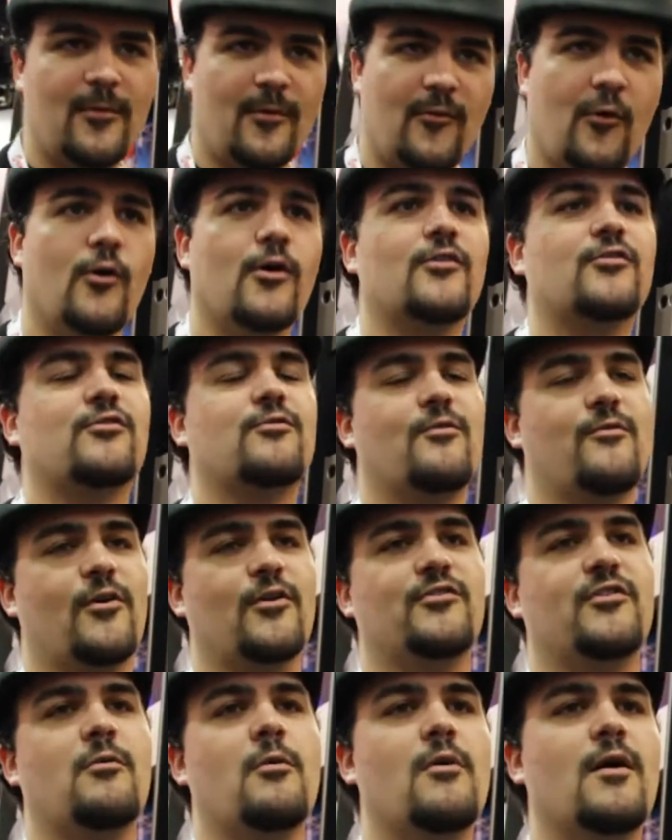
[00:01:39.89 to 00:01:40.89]
of course, the
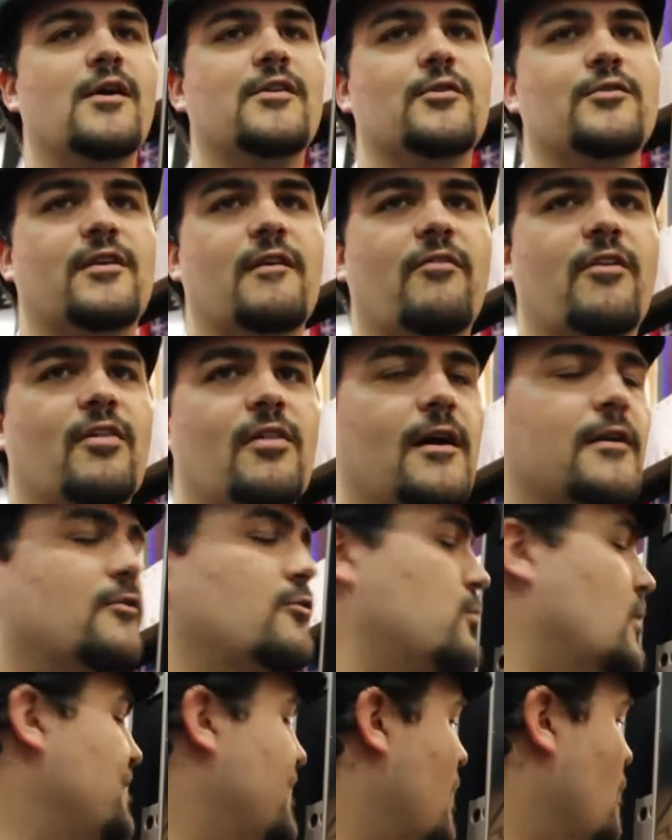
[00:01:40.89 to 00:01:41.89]
first thing we want to do is give the
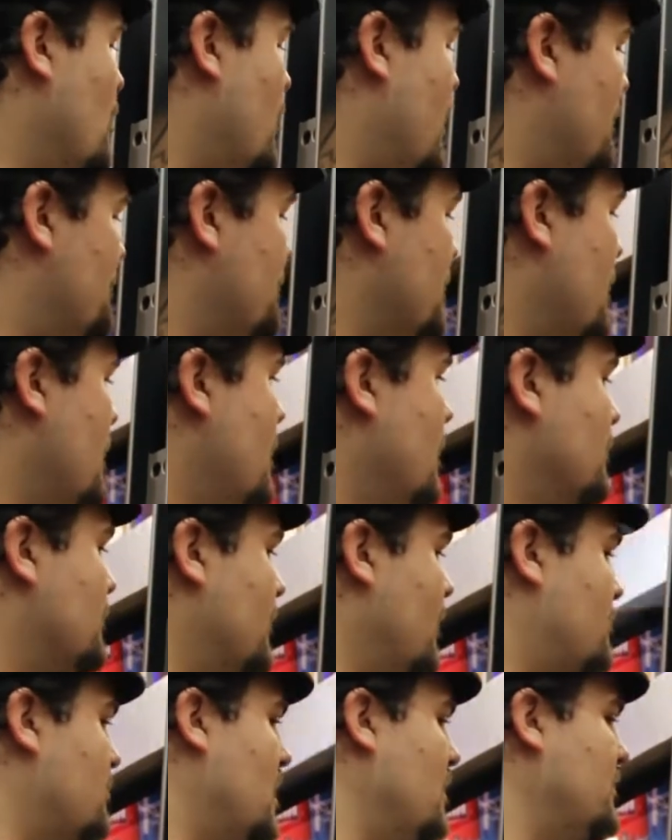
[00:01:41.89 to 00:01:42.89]
collectors what they want. So
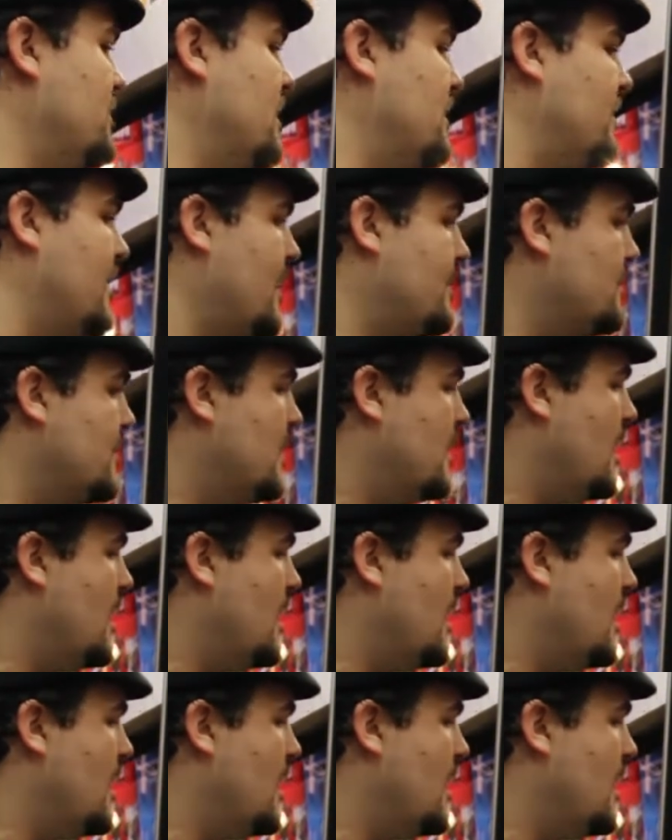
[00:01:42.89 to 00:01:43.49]
that's why we did that.